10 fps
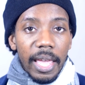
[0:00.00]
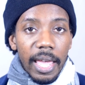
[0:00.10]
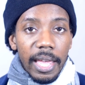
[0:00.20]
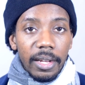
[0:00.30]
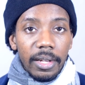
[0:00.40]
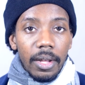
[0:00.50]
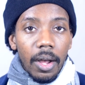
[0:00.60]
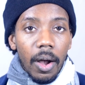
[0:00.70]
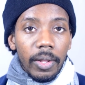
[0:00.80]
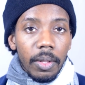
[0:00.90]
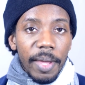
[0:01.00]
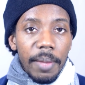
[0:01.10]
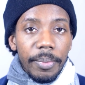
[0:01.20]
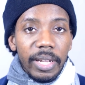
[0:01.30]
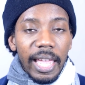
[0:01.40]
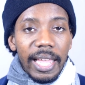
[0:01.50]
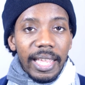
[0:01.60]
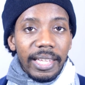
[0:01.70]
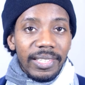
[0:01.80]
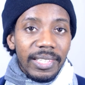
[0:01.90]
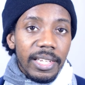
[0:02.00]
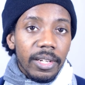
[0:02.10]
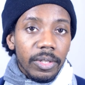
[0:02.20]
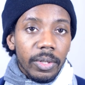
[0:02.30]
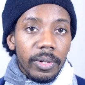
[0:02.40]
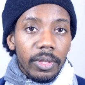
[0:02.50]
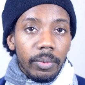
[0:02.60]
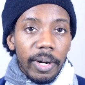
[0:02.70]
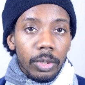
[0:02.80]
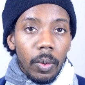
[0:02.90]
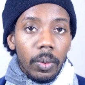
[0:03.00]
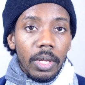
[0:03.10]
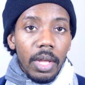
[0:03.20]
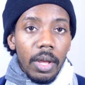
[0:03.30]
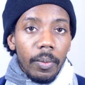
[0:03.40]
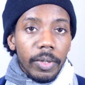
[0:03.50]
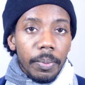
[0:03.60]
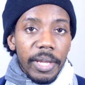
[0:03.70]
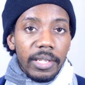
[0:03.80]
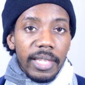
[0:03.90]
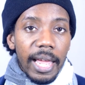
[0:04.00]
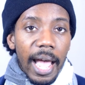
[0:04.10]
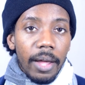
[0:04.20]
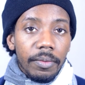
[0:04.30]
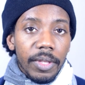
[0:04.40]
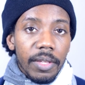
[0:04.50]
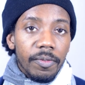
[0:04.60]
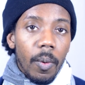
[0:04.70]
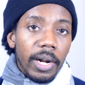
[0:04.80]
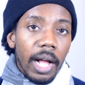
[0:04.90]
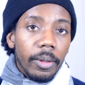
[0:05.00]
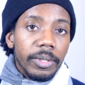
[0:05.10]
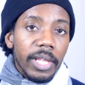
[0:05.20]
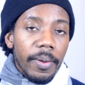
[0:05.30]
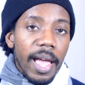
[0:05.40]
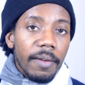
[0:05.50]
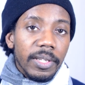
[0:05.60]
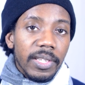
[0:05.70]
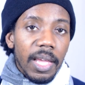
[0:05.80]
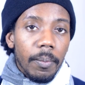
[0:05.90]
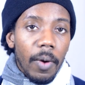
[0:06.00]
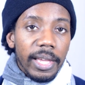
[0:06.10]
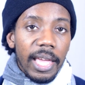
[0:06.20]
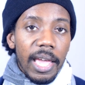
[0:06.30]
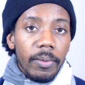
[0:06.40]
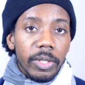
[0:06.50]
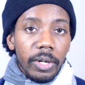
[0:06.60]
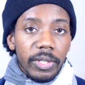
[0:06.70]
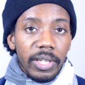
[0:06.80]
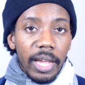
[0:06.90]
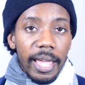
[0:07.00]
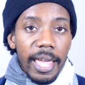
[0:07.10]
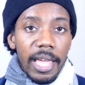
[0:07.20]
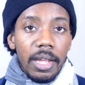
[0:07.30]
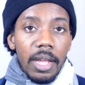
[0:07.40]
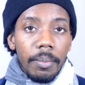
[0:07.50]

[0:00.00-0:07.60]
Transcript: ink on the paper can't exceed a certain threshold which means that out of the four colors that you have in CMYK, which are cyan,